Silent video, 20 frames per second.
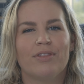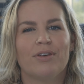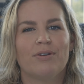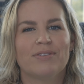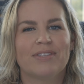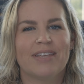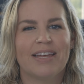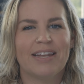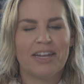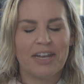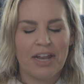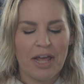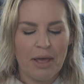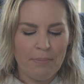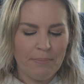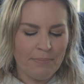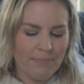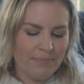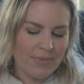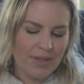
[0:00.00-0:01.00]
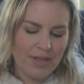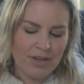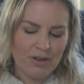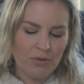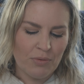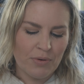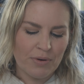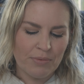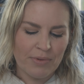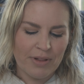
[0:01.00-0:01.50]
those ended up,
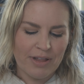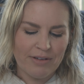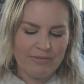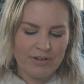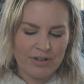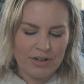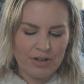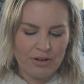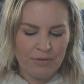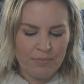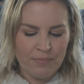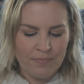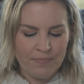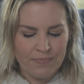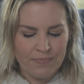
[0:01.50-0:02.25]
no one will ever know.